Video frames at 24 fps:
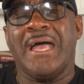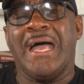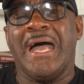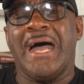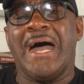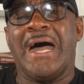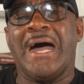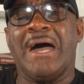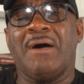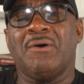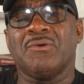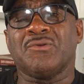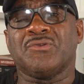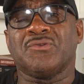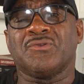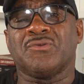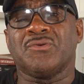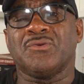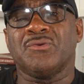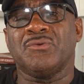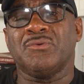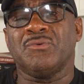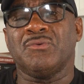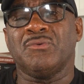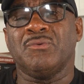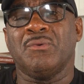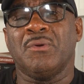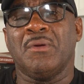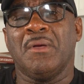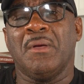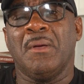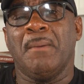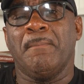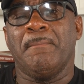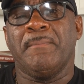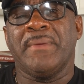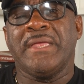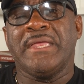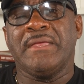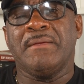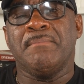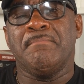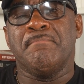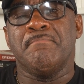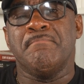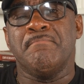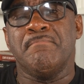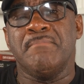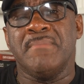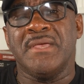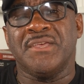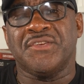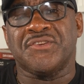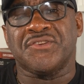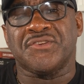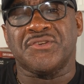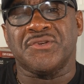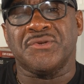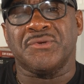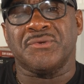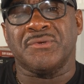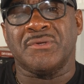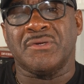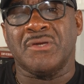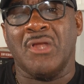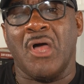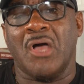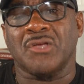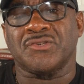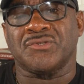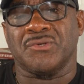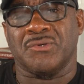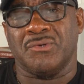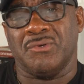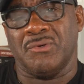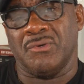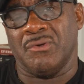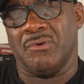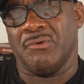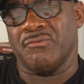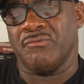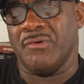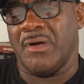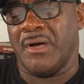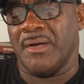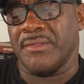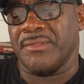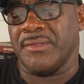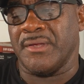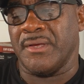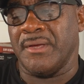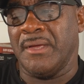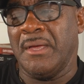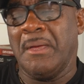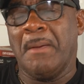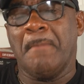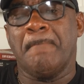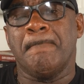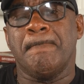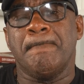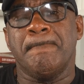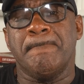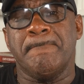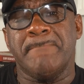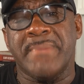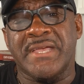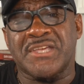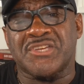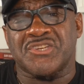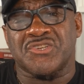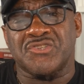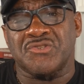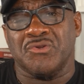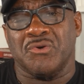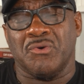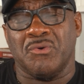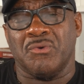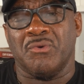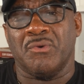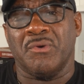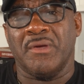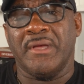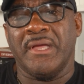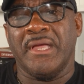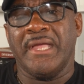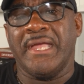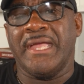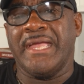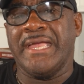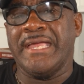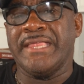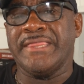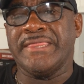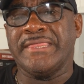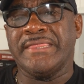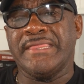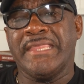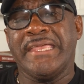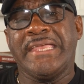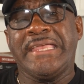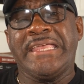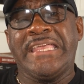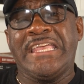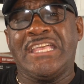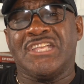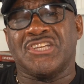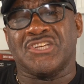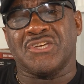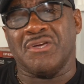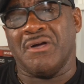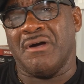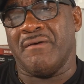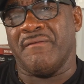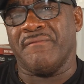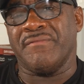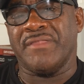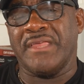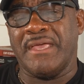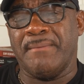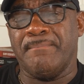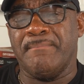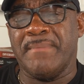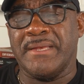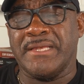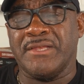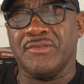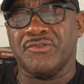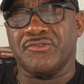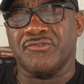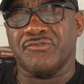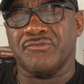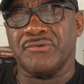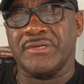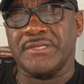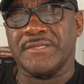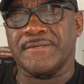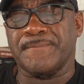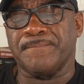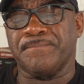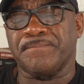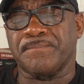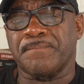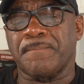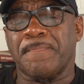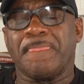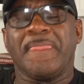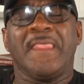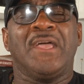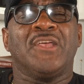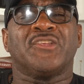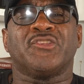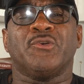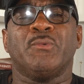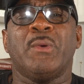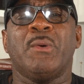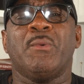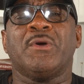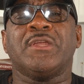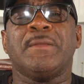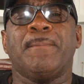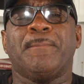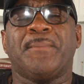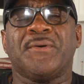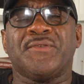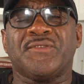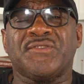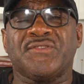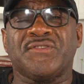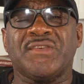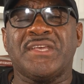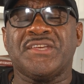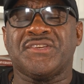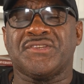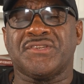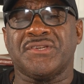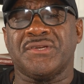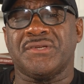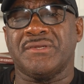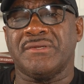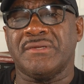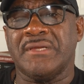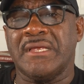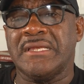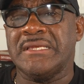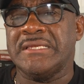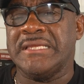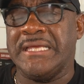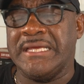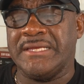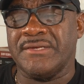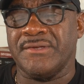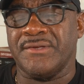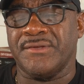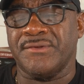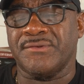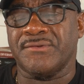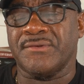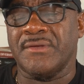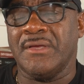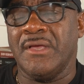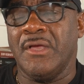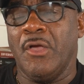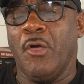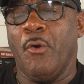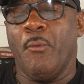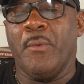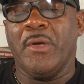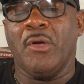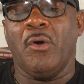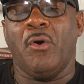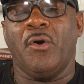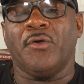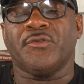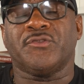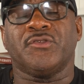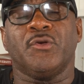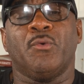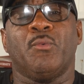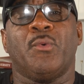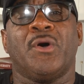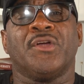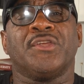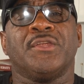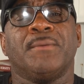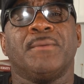how to be mission logical, or rather missional, in each of their ministries. So we want to position leaders. We also want